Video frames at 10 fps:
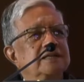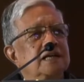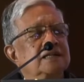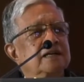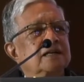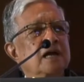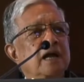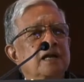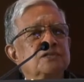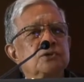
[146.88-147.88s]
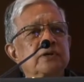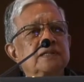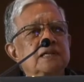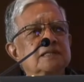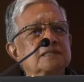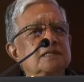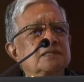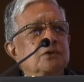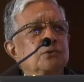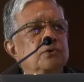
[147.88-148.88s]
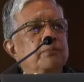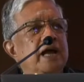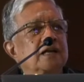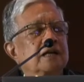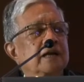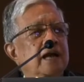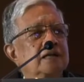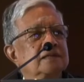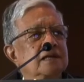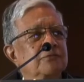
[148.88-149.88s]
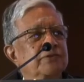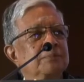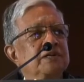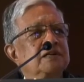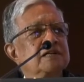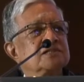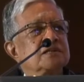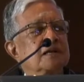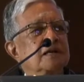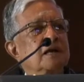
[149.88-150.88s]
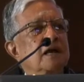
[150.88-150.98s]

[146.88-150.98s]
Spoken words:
the other. And so I think this is a good gathering from industry,